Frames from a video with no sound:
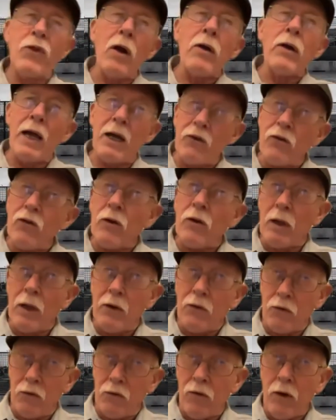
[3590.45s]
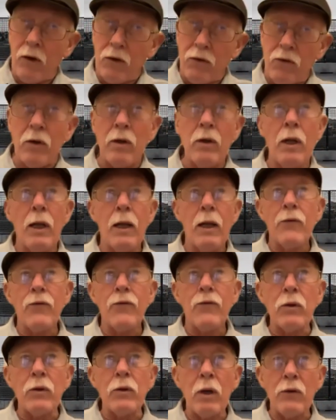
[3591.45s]
our national legislation,
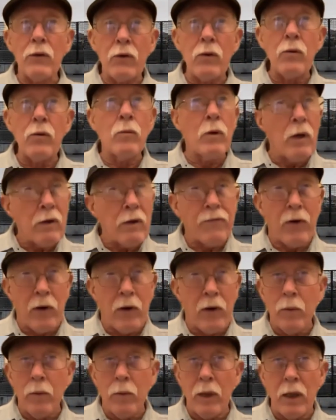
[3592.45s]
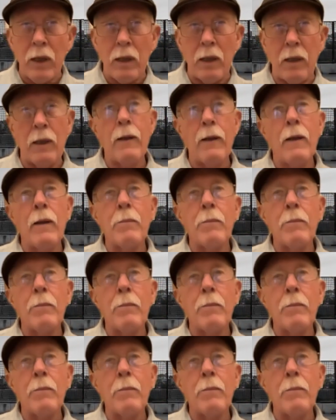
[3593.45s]
the law didn't work very well